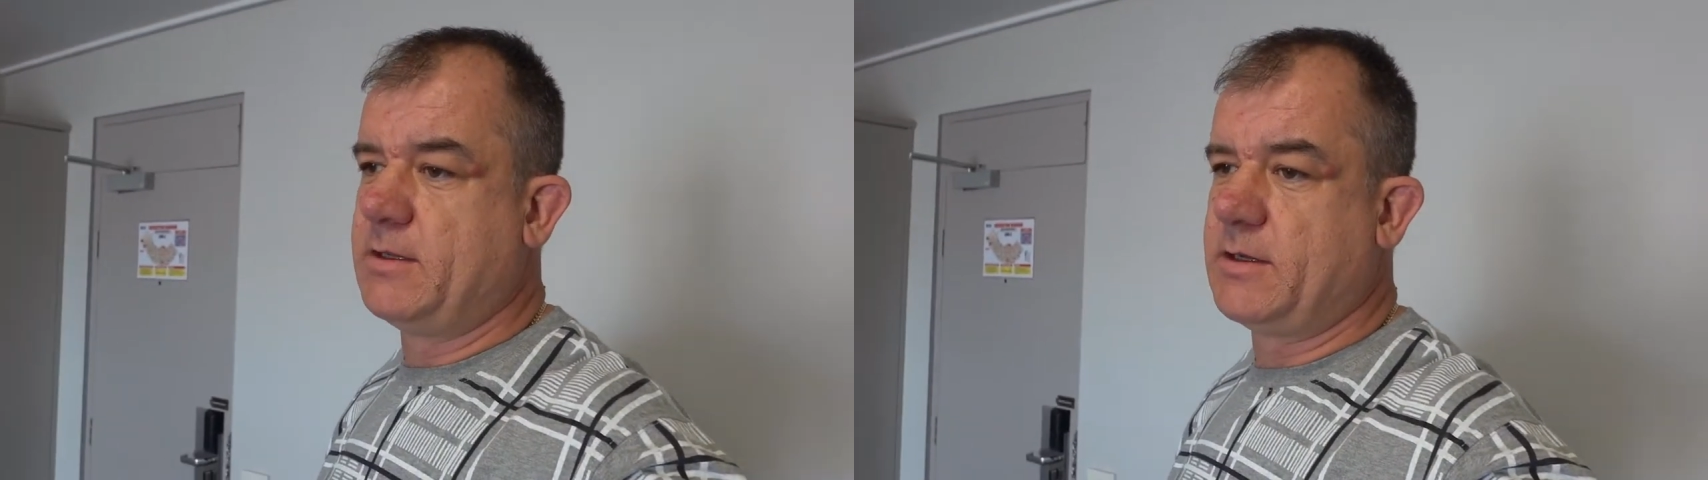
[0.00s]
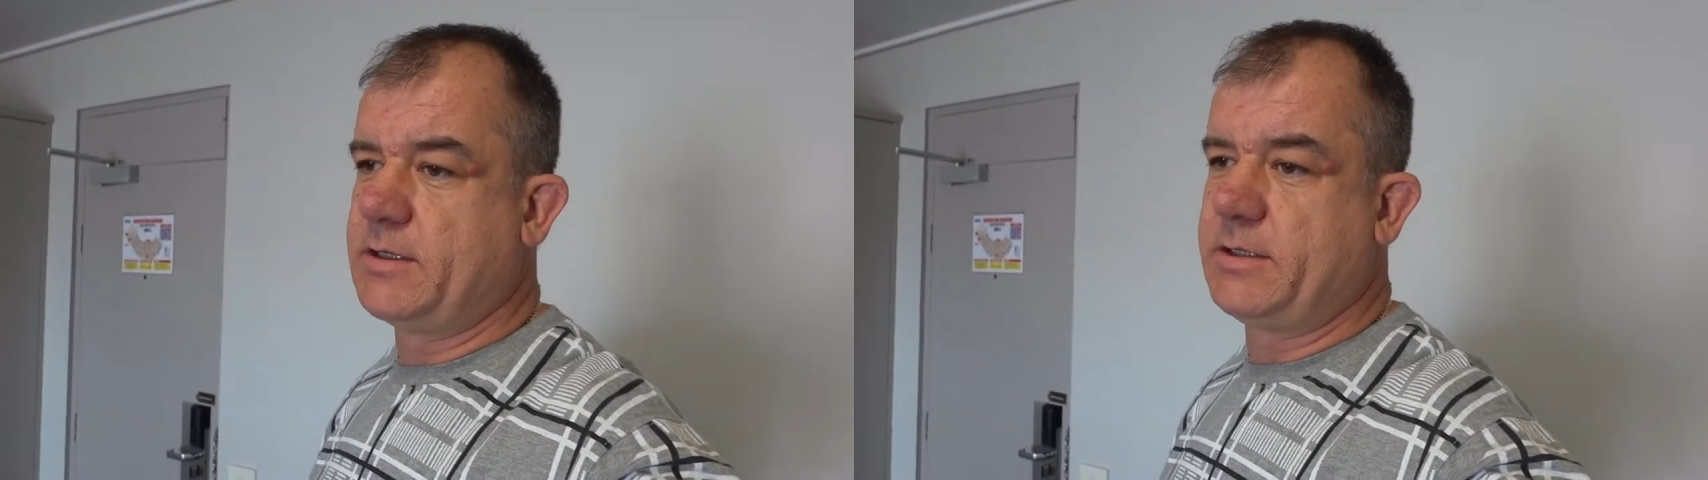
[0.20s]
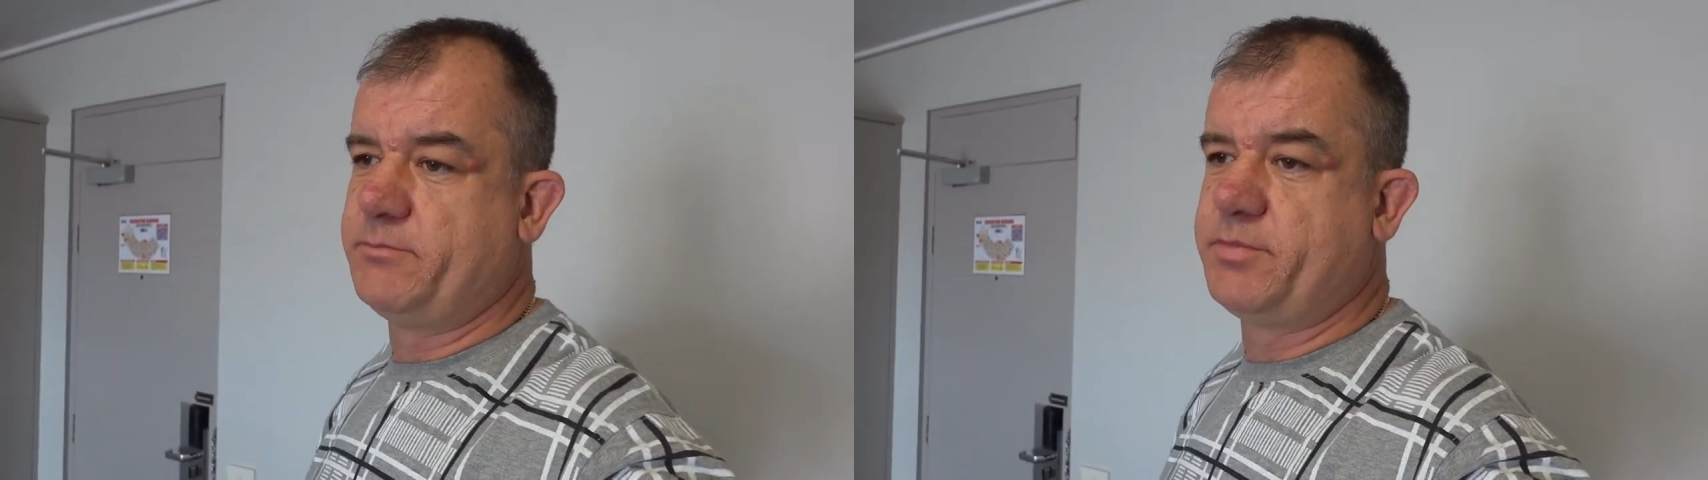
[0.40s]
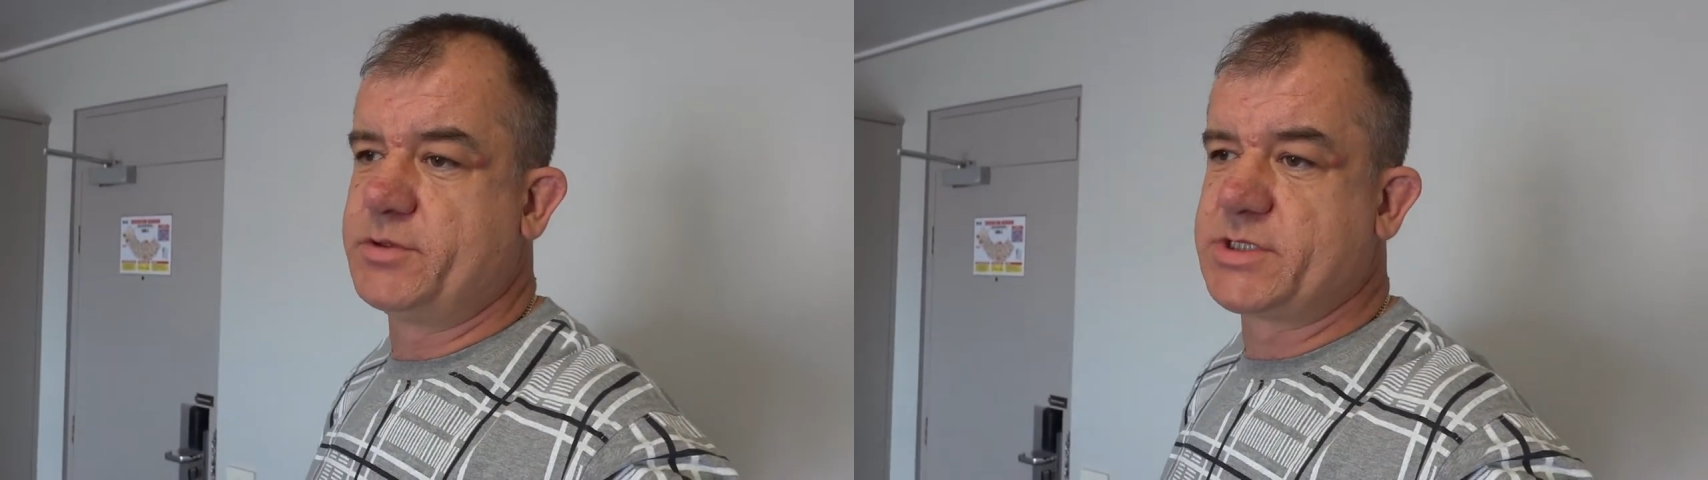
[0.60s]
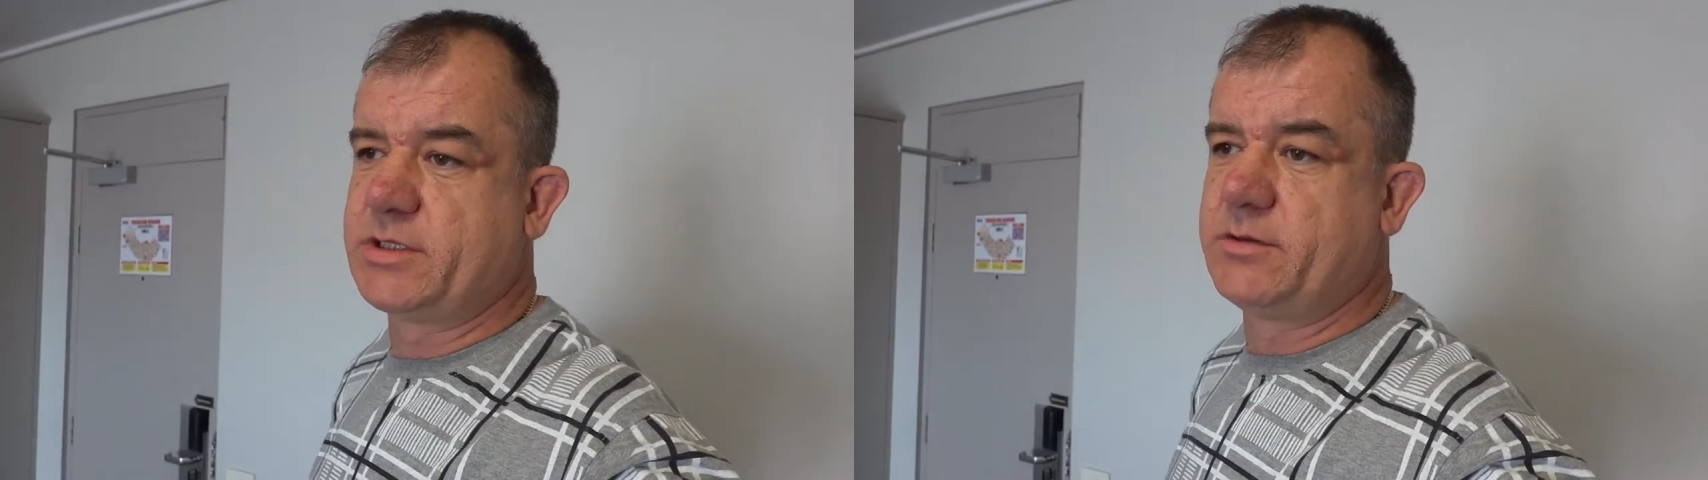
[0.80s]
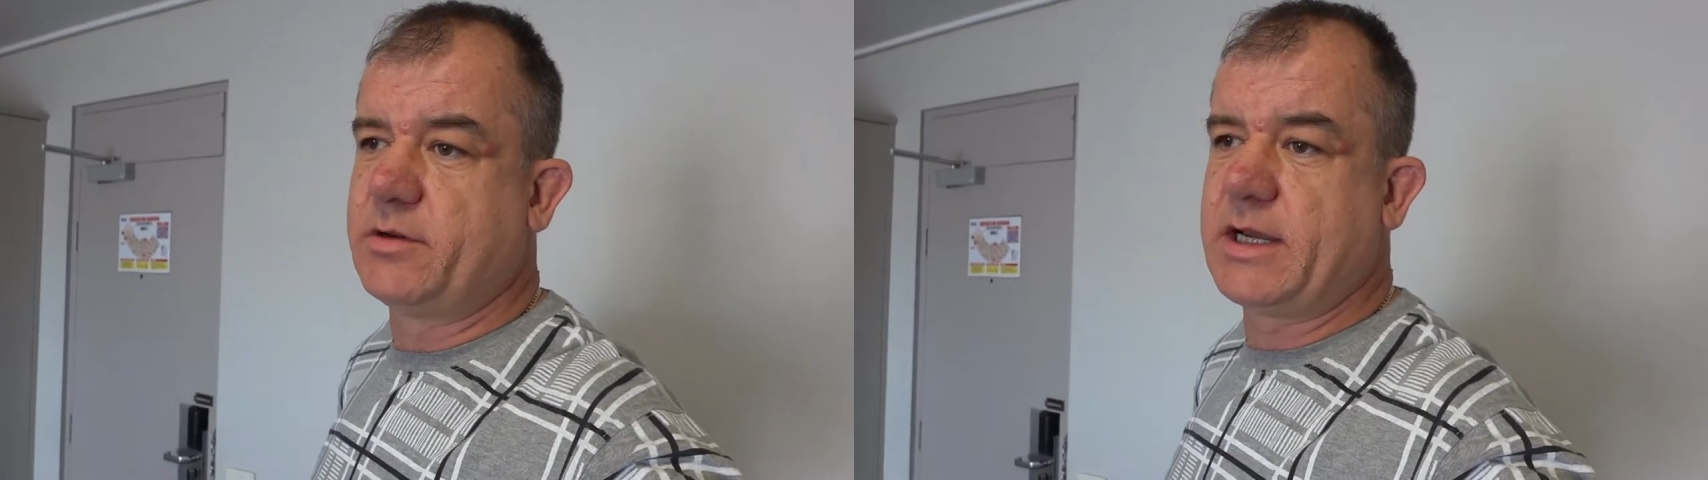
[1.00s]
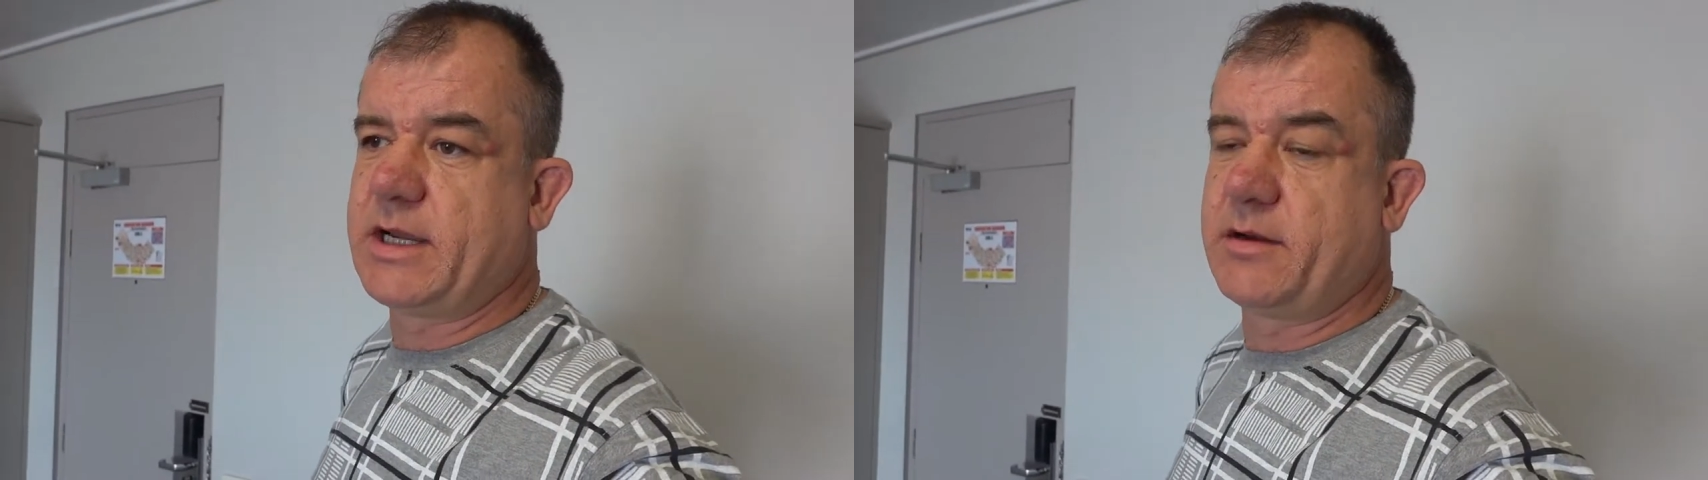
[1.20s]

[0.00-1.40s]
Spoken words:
I did push a little hard.